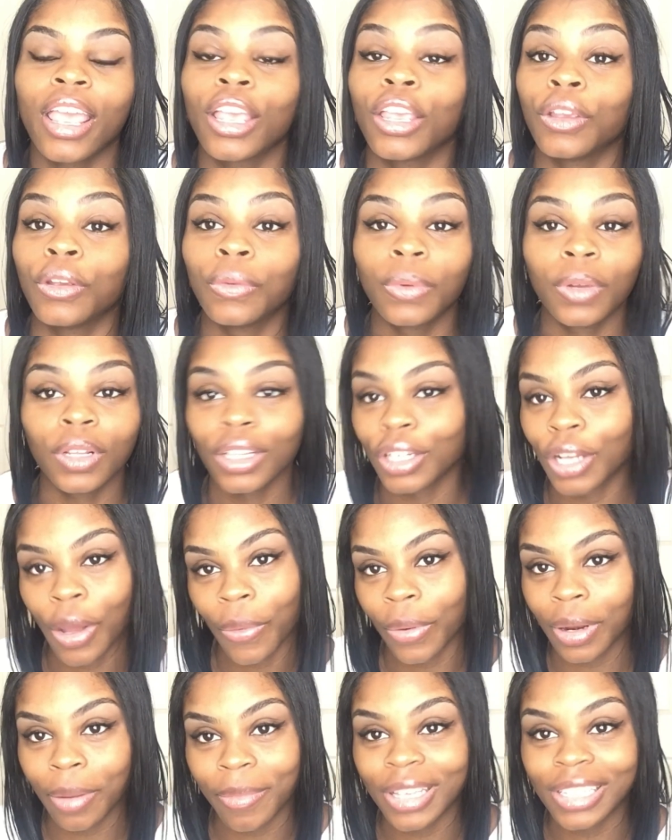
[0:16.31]
and you really don't
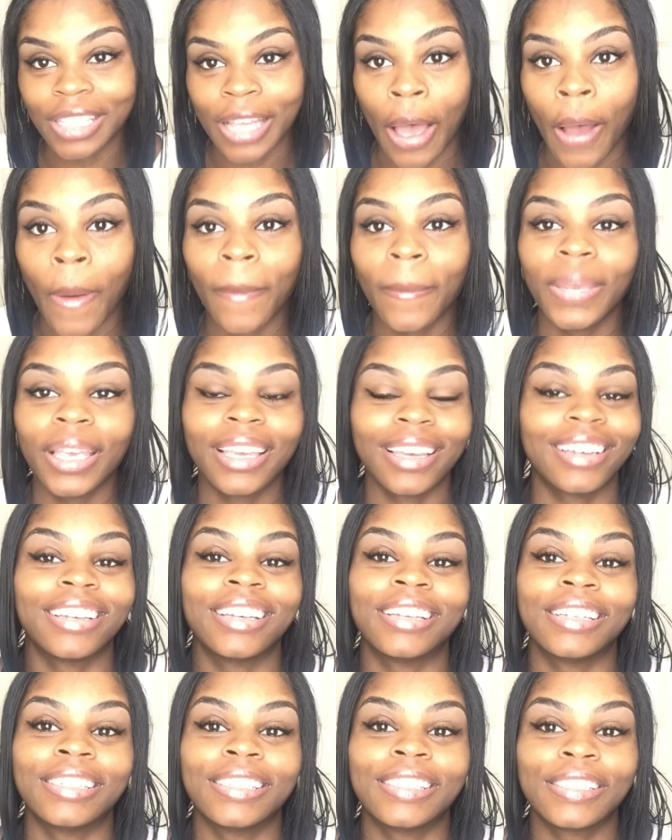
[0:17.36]
want to miss out
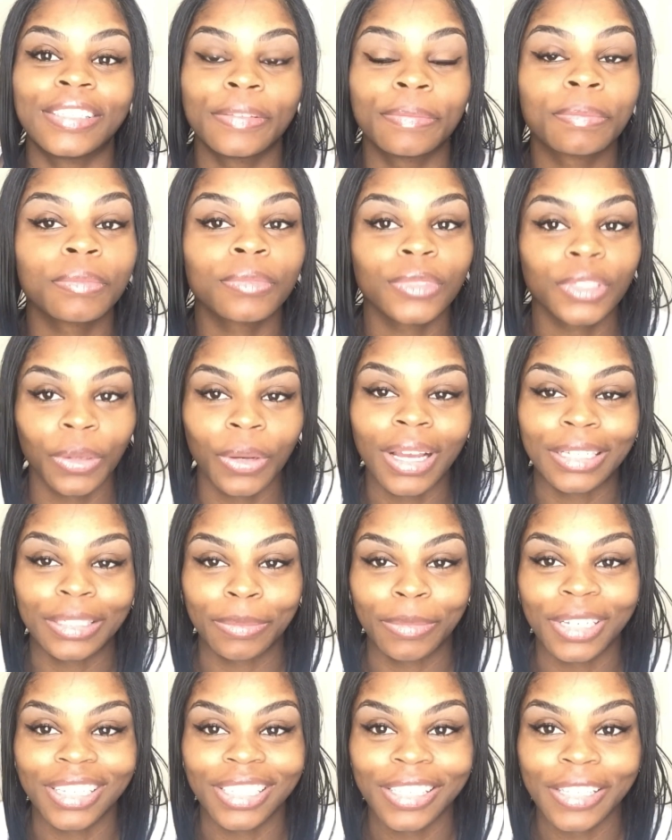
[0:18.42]
because got
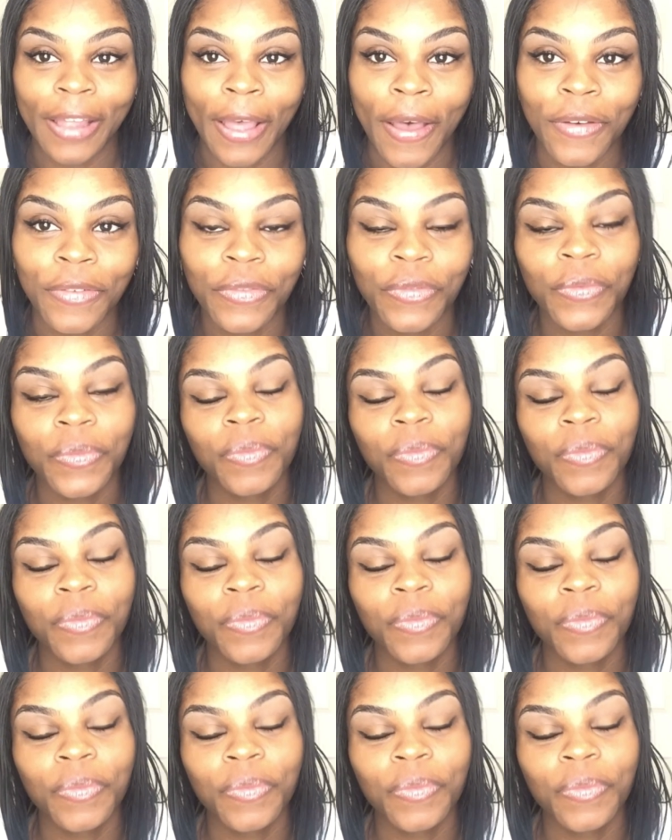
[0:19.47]
some good stuff.